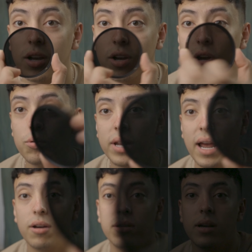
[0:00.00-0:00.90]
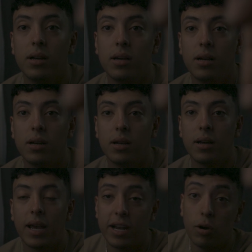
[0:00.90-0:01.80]
go down
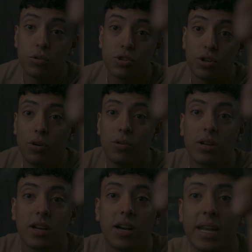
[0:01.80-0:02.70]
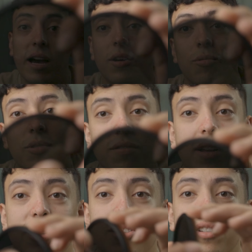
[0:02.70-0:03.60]
and also cut down on
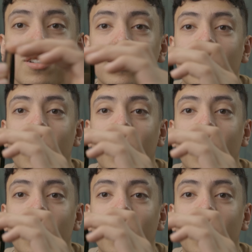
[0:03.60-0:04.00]
reflections.